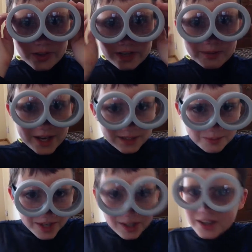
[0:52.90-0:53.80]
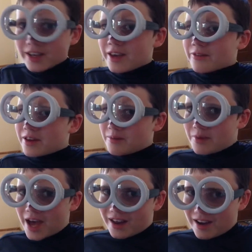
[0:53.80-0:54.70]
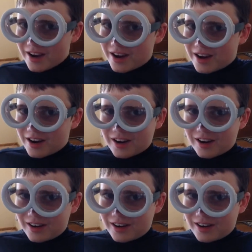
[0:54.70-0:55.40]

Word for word: this makes me look even better!